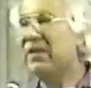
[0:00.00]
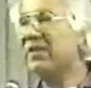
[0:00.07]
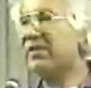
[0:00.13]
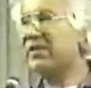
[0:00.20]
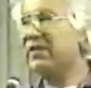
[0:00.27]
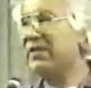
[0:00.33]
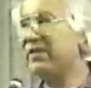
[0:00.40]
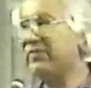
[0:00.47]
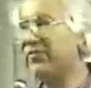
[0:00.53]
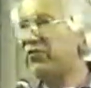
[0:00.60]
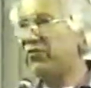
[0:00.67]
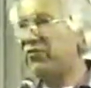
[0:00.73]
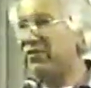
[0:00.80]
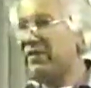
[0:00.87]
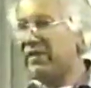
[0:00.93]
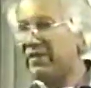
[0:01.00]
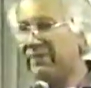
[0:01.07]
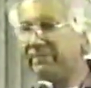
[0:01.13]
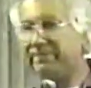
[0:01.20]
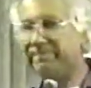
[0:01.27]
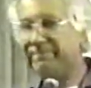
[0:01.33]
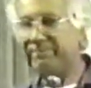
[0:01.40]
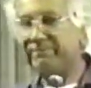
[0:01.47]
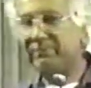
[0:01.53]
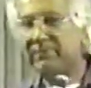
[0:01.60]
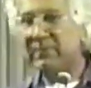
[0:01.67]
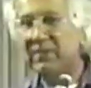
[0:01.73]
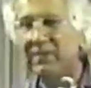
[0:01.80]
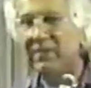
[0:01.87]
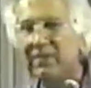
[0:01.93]
The sin of Judah
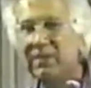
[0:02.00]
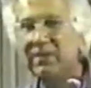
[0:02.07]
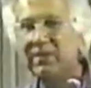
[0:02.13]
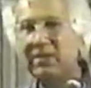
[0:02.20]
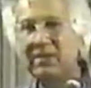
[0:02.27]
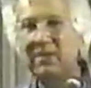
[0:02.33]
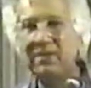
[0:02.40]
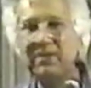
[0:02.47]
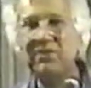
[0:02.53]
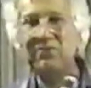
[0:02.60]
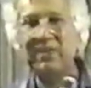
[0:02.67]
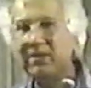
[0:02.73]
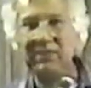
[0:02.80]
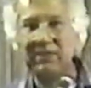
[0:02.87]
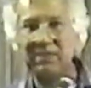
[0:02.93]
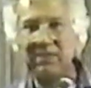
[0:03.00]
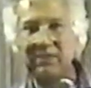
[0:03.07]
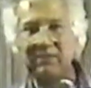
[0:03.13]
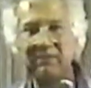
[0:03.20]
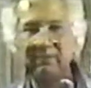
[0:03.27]
is erased.